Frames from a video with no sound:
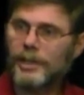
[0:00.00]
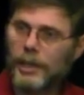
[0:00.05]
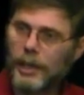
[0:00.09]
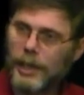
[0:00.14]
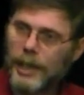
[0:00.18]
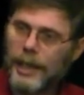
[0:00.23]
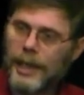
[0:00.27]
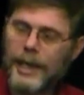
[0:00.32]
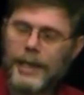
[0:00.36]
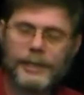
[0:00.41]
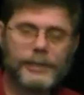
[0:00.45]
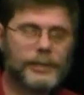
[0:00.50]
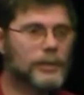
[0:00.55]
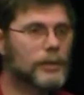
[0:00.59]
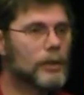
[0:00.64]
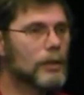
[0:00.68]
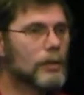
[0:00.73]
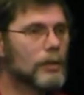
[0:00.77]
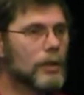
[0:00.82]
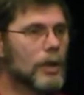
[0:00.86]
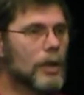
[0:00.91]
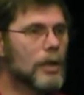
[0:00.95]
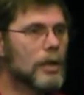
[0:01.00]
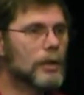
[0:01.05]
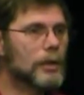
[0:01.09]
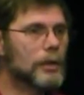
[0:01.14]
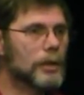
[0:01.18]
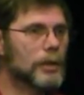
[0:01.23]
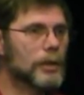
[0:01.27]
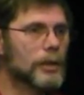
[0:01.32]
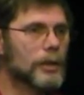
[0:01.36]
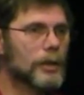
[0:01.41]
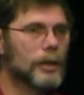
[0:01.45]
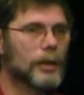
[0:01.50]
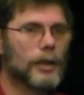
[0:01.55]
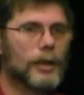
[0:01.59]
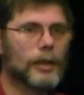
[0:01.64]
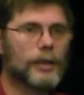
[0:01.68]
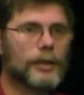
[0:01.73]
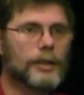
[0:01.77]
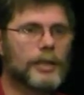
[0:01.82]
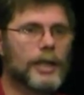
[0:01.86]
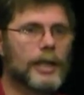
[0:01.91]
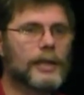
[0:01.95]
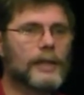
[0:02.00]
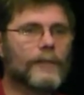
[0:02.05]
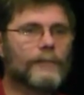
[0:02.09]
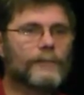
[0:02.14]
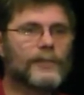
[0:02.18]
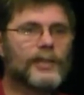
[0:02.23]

to last longer than